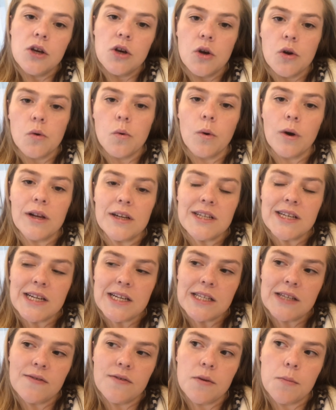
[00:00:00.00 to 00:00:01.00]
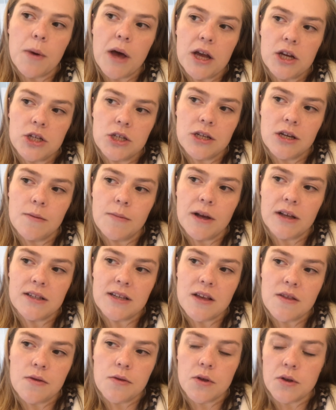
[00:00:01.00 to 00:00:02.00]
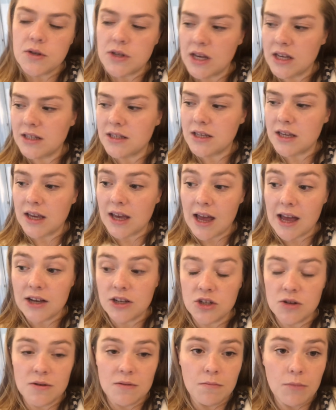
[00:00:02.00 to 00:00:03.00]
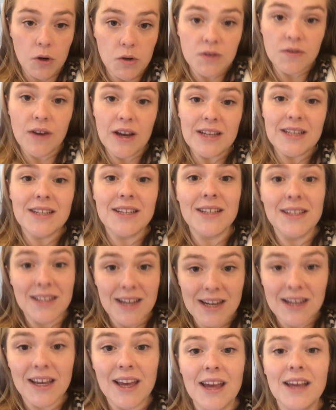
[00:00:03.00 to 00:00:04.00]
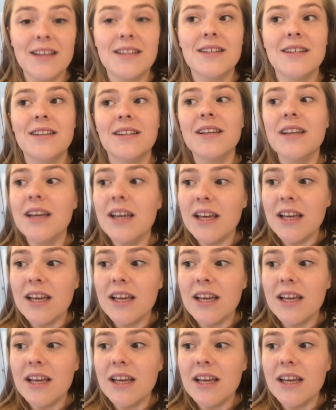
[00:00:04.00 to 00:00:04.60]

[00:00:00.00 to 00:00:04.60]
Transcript: qualities, if you're passionate about it, enthusiastic, and you're motivated and dedicated